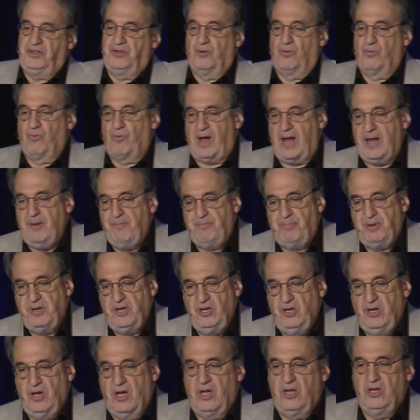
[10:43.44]
ripe
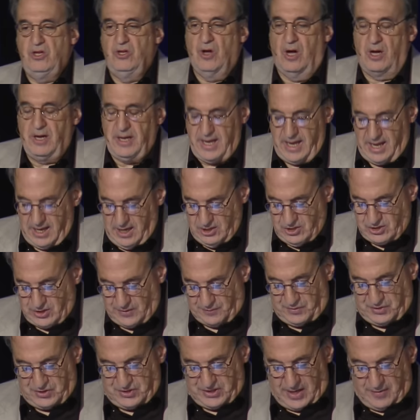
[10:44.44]
young age
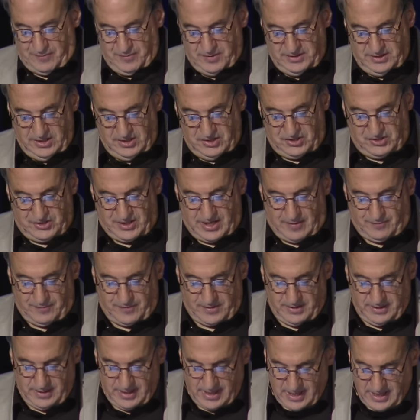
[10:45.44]
of
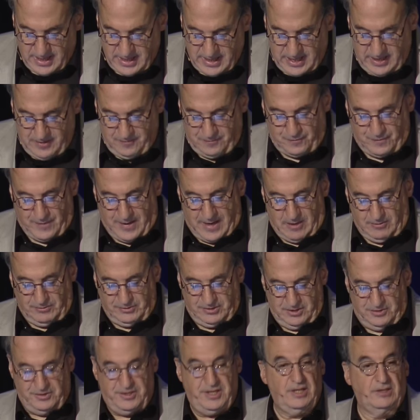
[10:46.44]
77, he
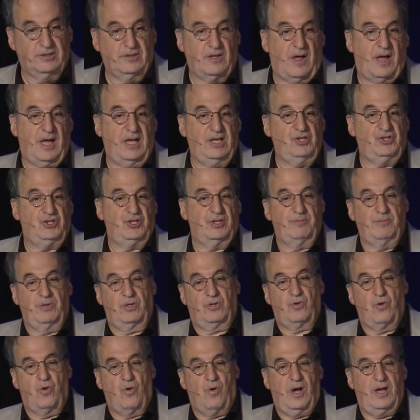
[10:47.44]
founded the Elijah
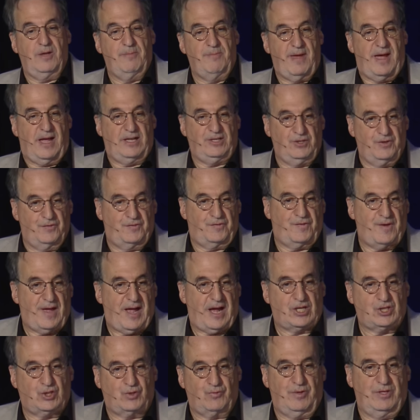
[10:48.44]
McCoy
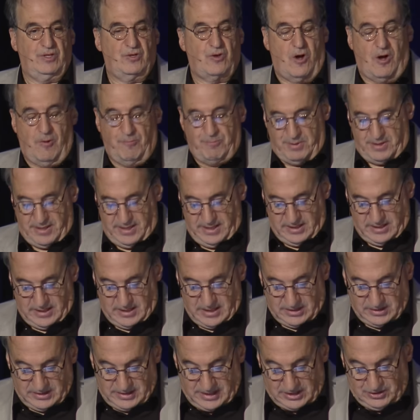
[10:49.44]
Manufacturing Company
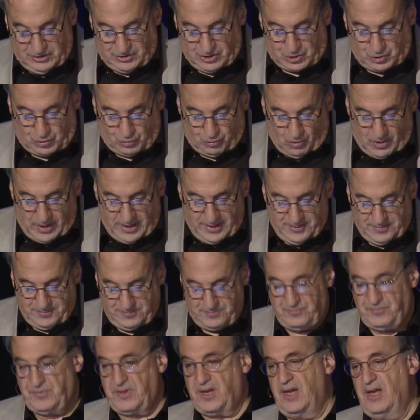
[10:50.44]
in Detroit
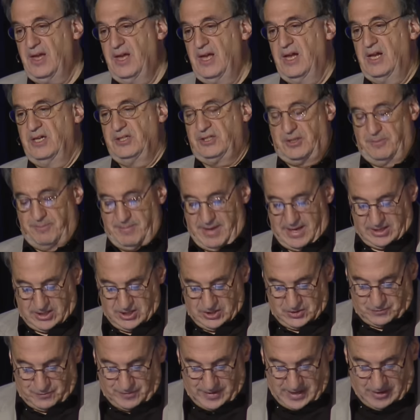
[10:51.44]
to make
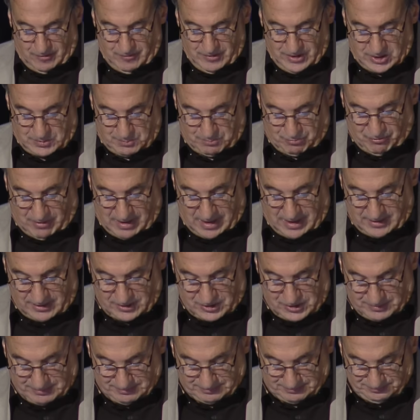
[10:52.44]
his various
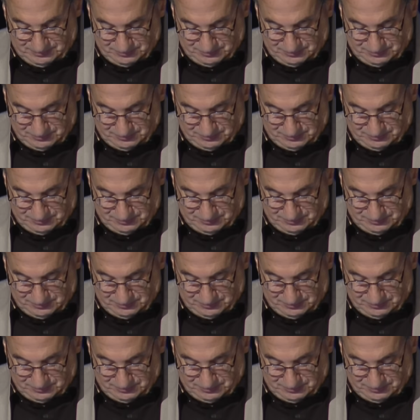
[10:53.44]
products.